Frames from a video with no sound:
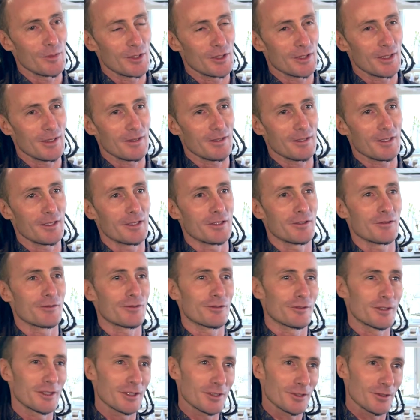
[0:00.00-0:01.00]
You get the kind of
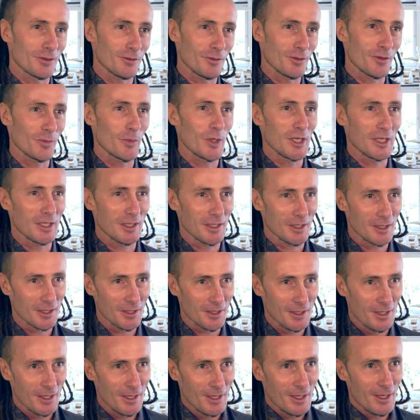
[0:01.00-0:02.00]
traditional speakers,